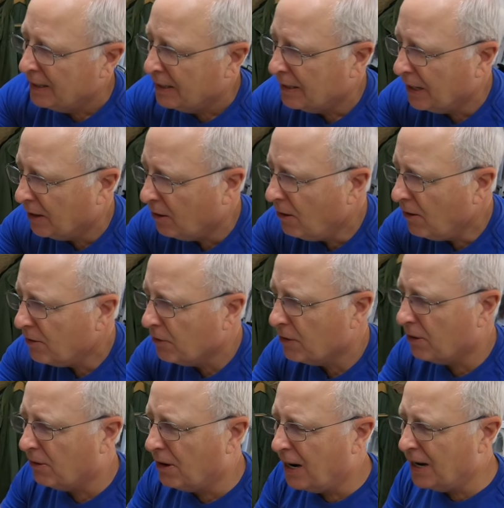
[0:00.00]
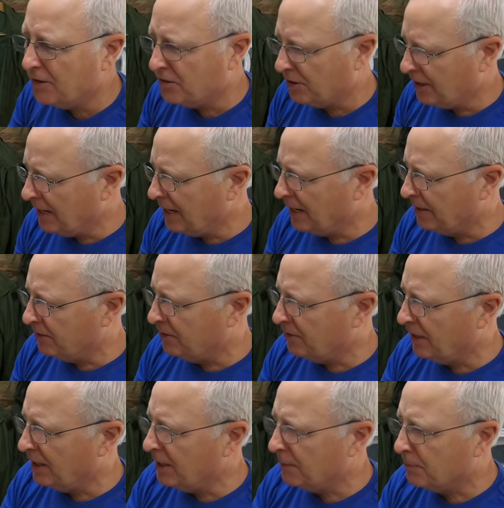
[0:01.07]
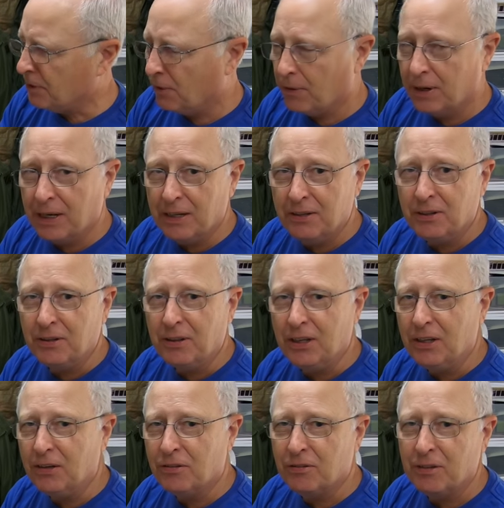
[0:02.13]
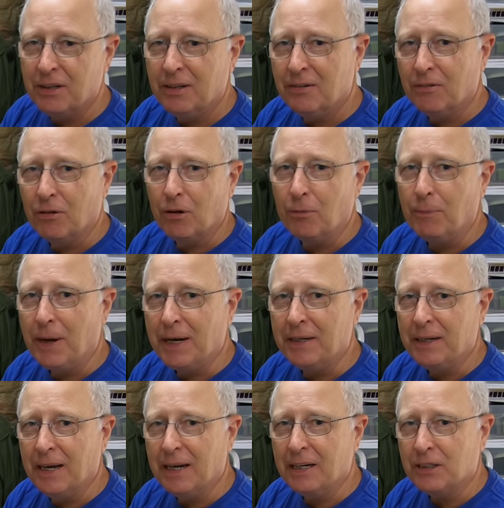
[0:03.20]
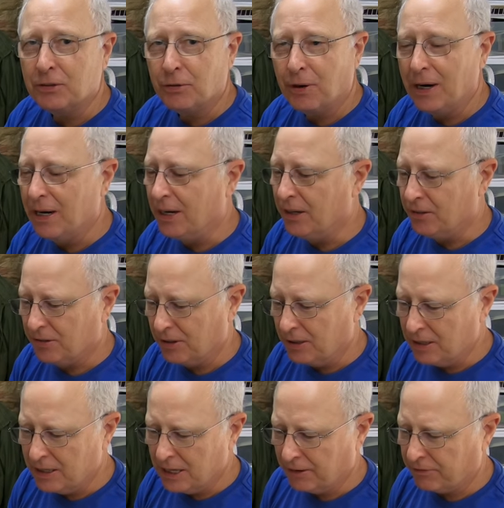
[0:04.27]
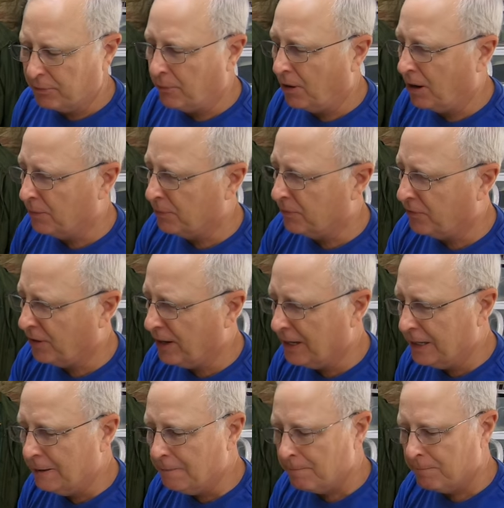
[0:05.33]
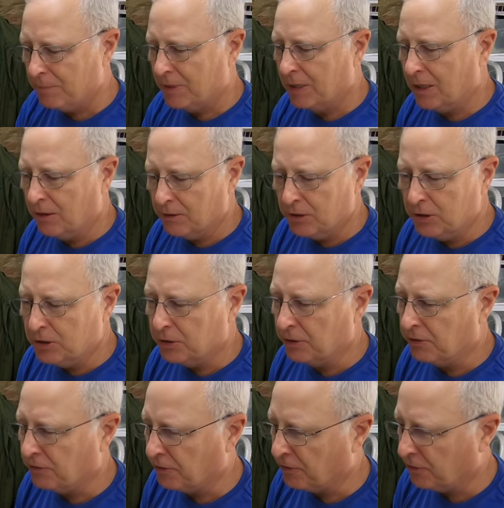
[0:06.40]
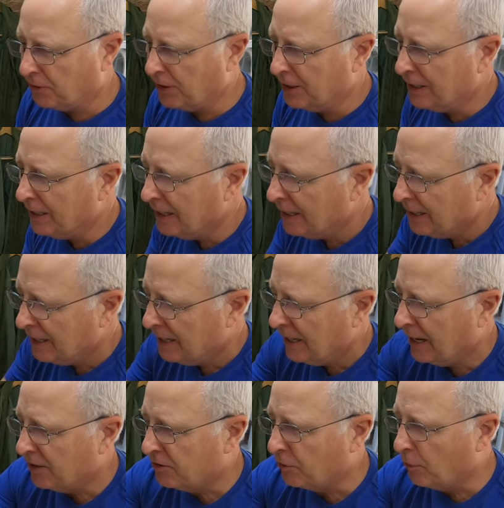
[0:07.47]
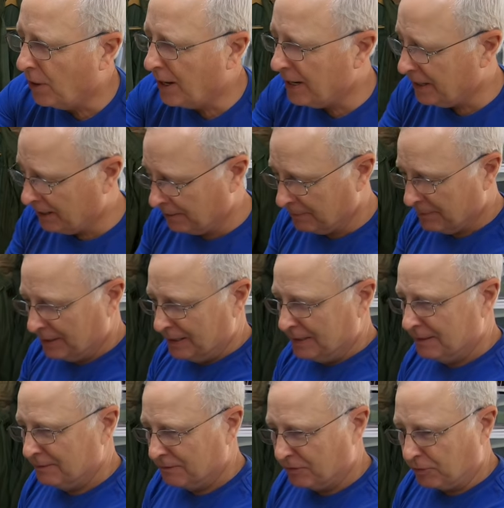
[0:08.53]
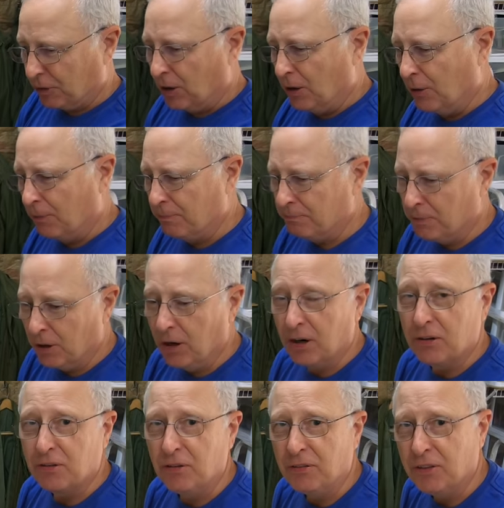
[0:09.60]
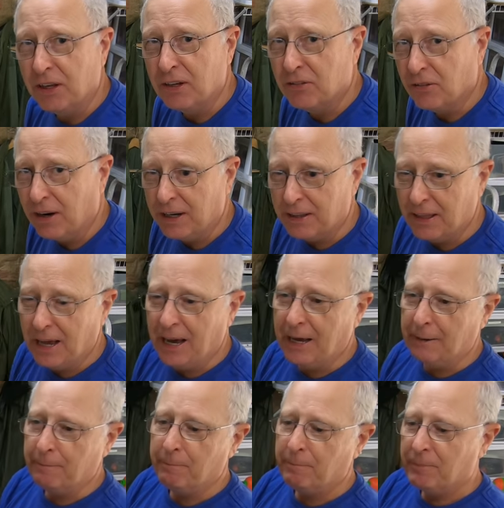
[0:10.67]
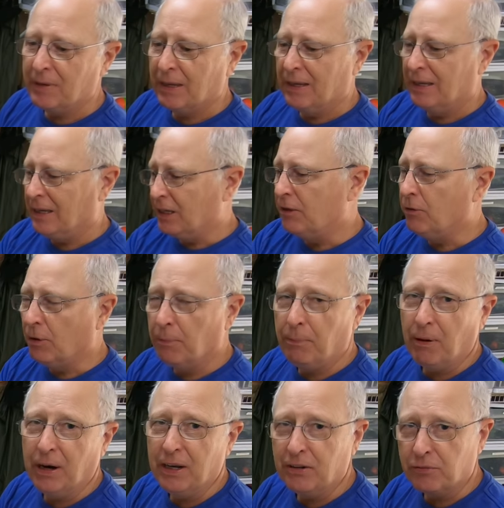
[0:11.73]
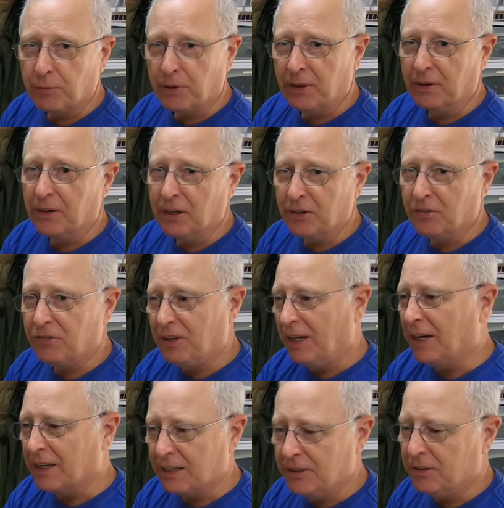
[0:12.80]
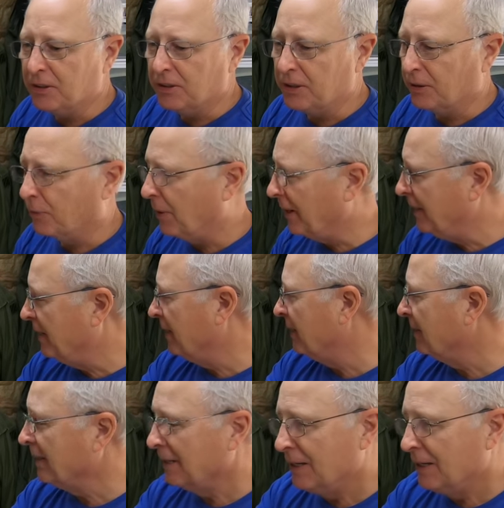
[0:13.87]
Now all the little odds and ends end up going into these little magnetic trays that you can get from Harbor Freight, you know, usually for free, and it's a way to throw hooks and things like that into a place where they're going to stick until you're ready to